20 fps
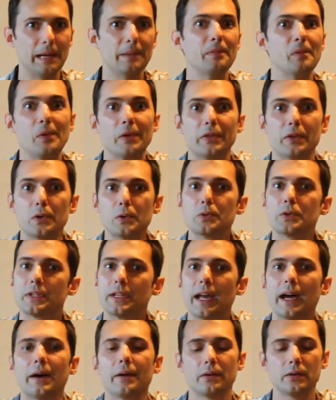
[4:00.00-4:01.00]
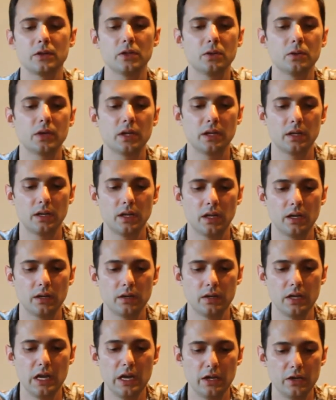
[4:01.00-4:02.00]
up with goose down, you
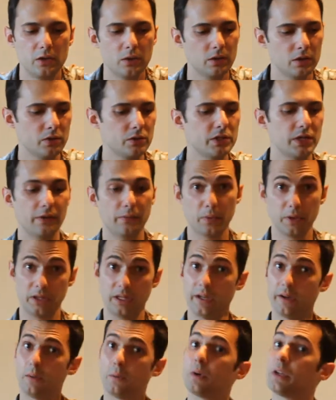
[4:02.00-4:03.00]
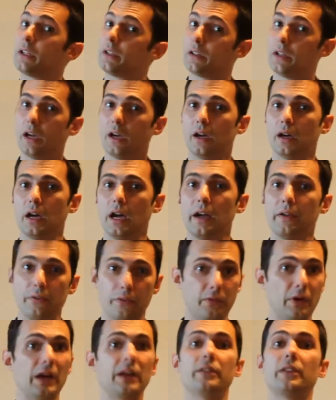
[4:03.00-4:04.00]
can do stuff with I
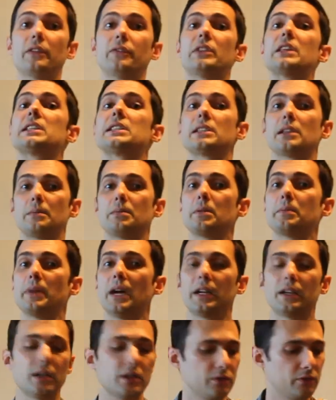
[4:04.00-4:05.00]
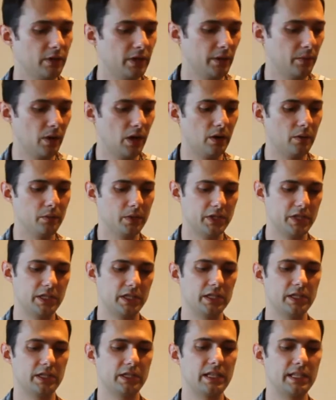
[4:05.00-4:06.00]
find that this sleeping bag does really well, which
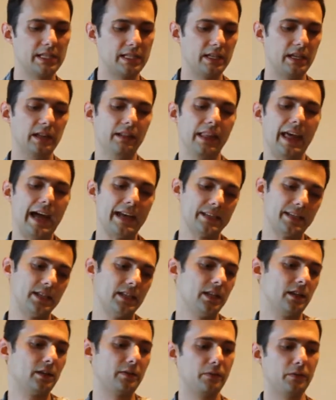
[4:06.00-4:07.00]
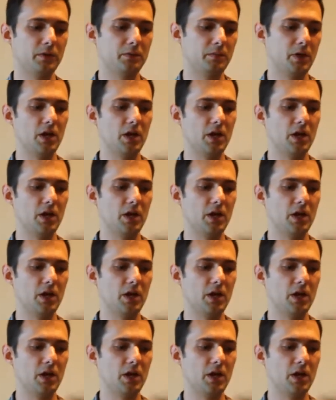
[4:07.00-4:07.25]
is this elastic foot